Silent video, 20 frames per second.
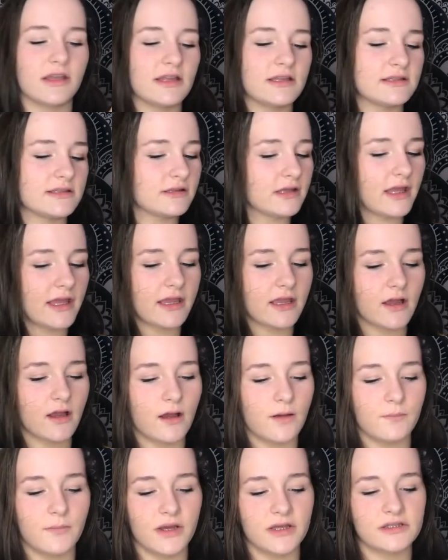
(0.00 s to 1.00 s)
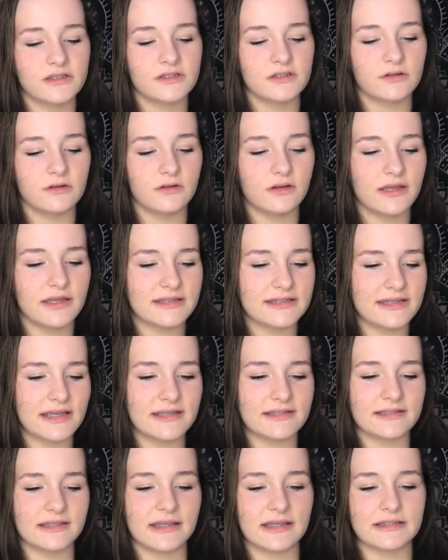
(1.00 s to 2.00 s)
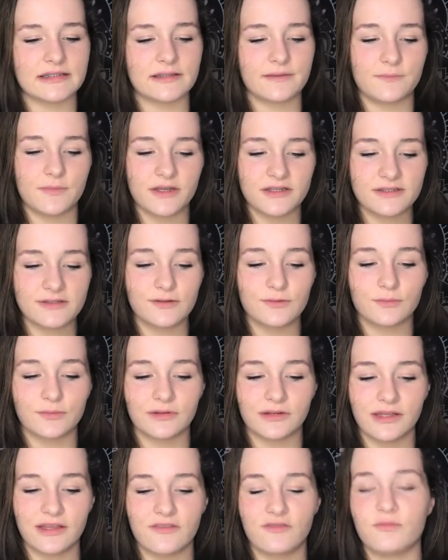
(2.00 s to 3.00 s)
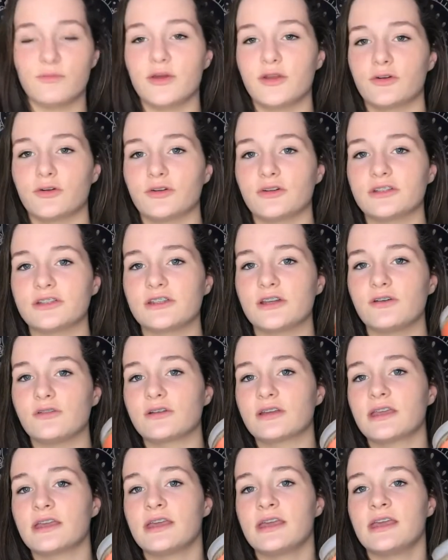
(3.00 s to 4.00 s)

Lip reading: It's like a muscle, it says it's a muscle relief mineral soak,